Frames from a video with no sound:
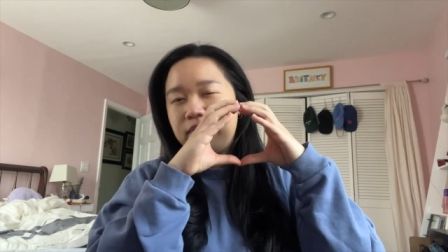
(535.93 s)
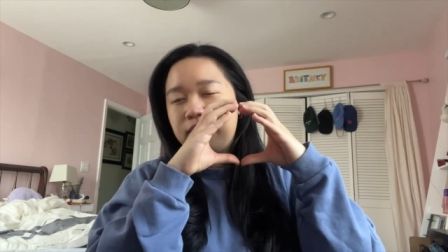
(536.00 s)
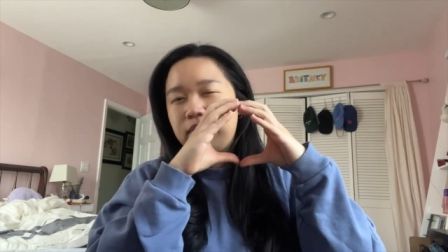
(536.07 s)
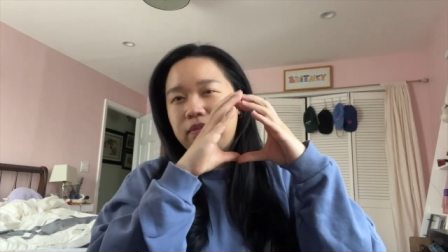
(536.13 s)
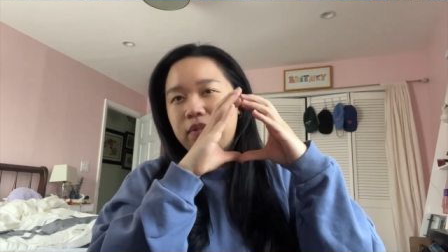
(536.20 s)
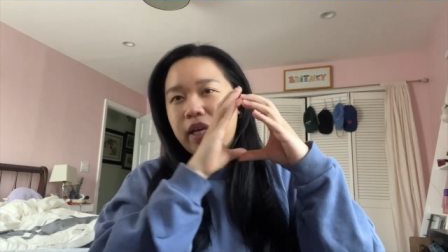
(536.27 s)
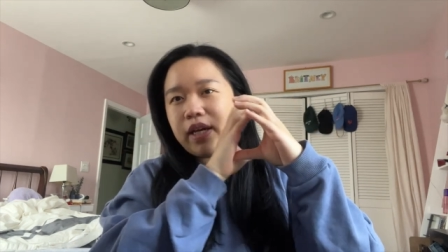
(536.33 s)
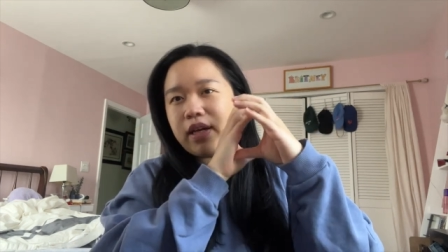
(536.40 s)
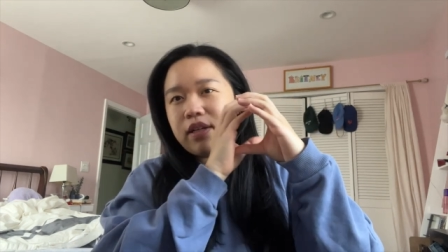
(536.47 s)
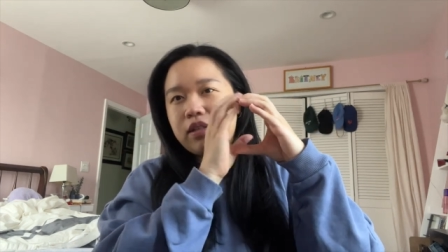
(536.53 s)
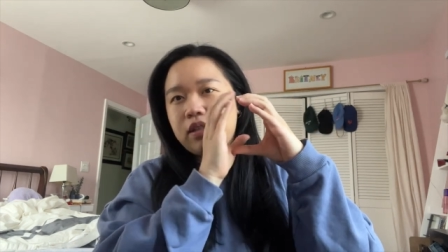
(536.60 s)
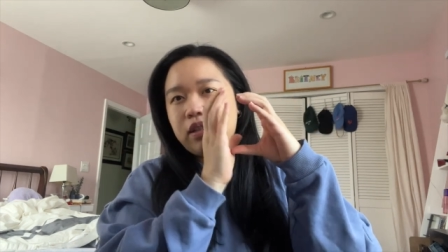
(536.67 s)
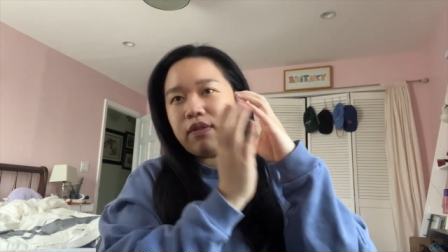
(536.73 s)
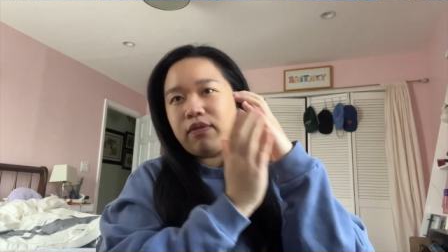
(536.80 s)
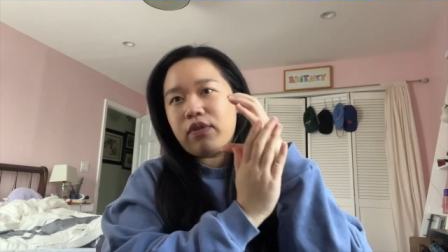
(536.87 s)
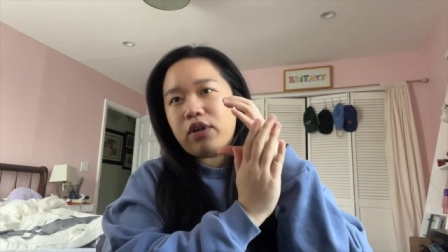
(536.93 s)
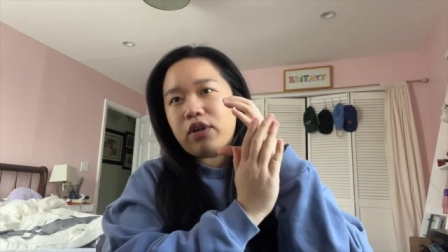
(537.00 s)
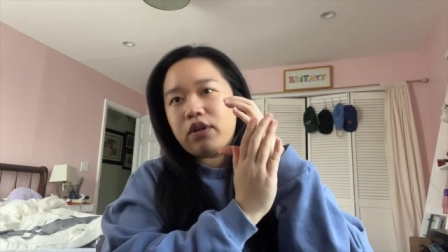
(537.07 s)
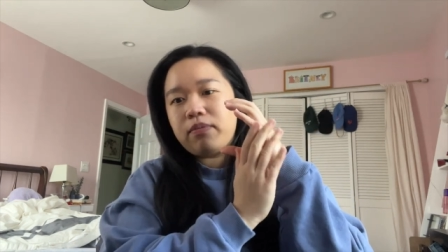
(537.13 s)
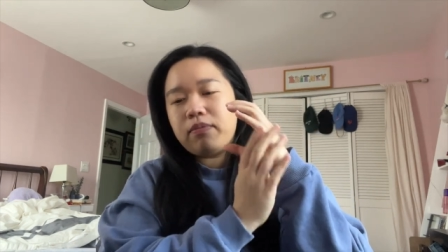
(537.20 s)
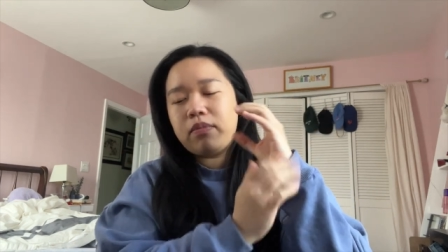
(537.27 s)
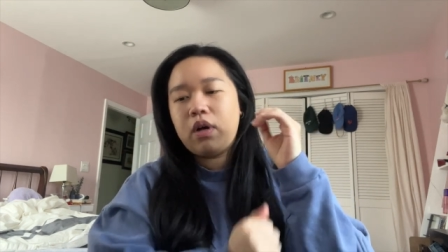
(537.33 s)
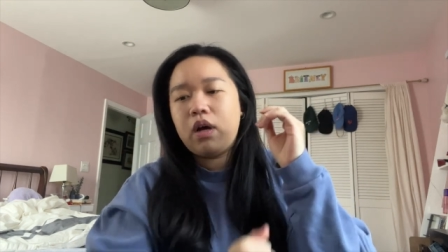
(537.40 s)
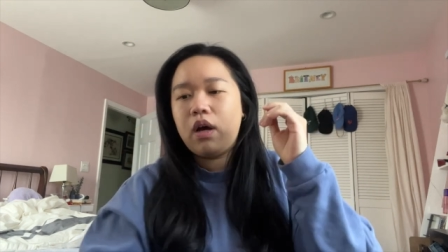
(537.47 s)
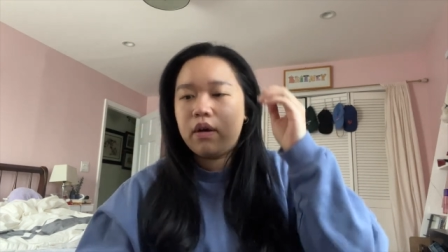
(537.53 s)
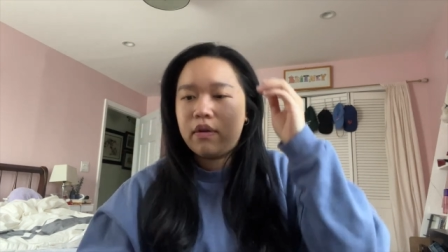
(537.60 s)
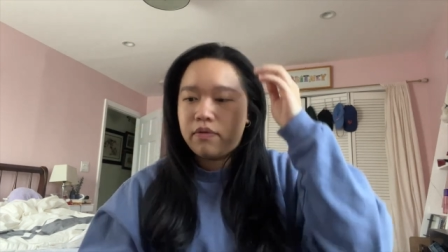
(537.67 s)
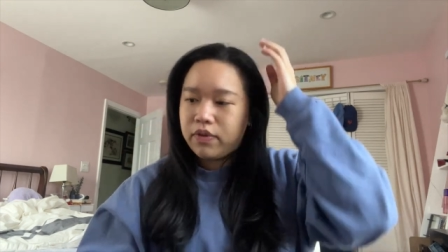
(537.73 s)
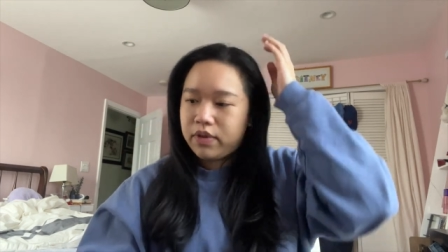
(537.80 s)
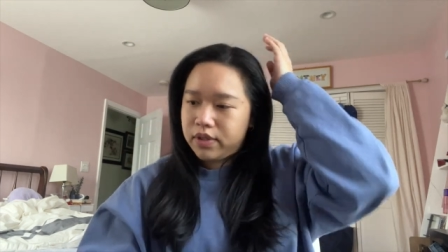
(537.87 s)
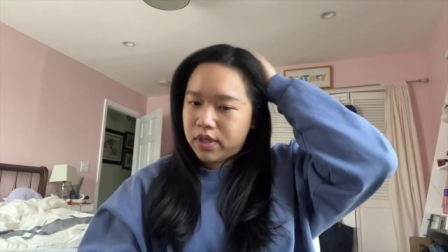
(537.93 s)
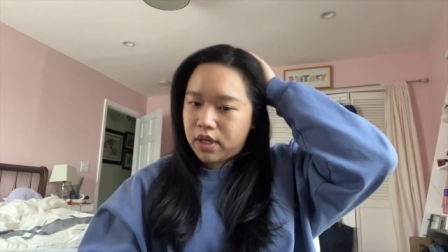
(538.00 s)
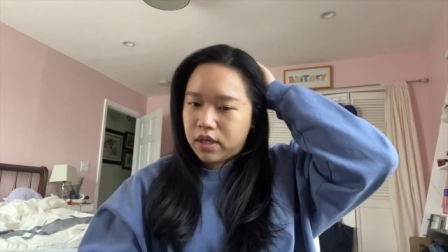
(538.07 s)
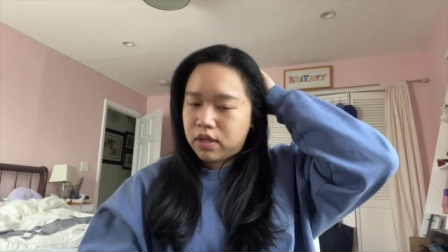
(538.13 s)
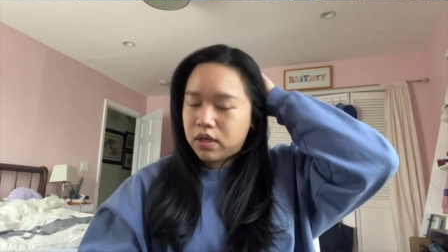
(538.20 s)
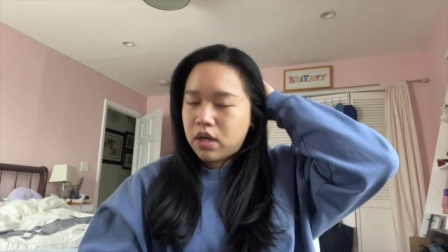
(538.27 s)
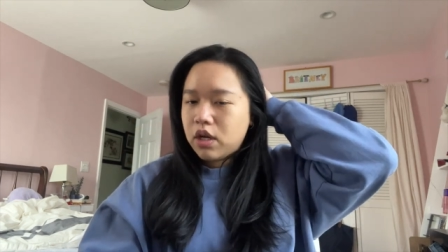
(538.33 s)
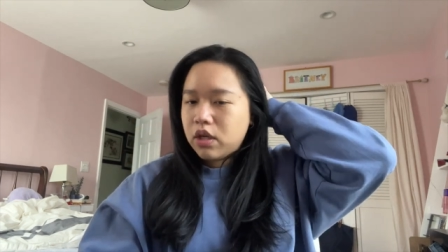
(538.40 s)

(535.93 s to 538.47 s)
like a sliver of the sun.